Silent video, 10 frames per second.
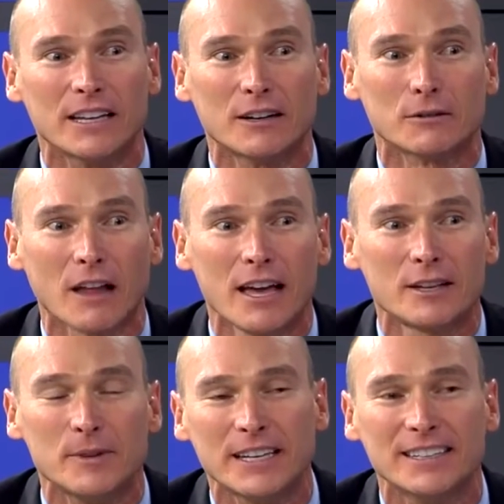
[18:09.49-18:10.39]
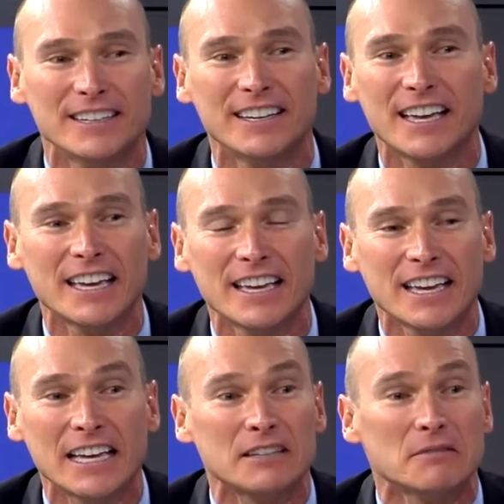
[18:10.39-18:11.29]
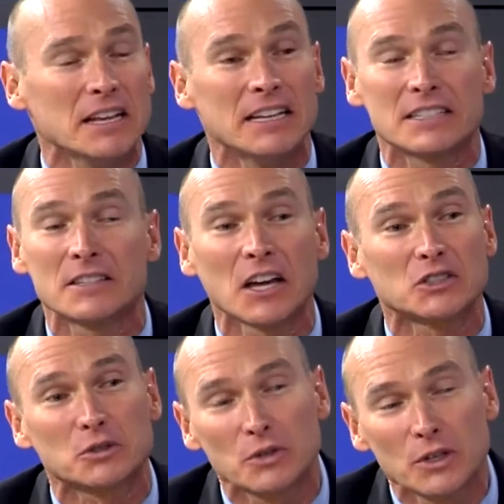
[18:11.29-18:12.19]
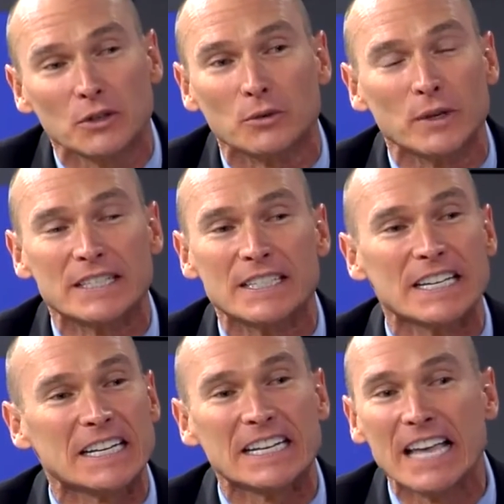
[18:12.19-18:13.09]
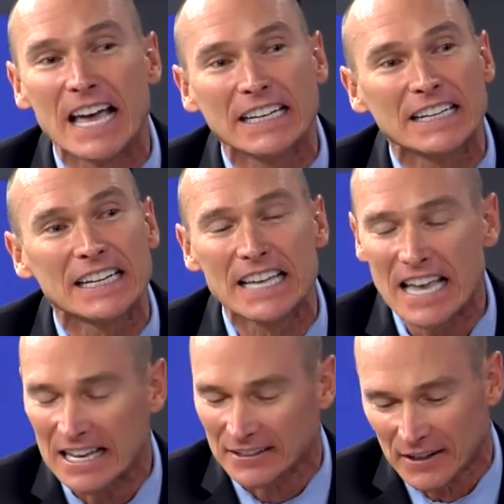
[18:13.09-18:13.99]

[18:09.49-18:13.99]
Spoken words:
They don't like me. And it's not true. We see it again and again.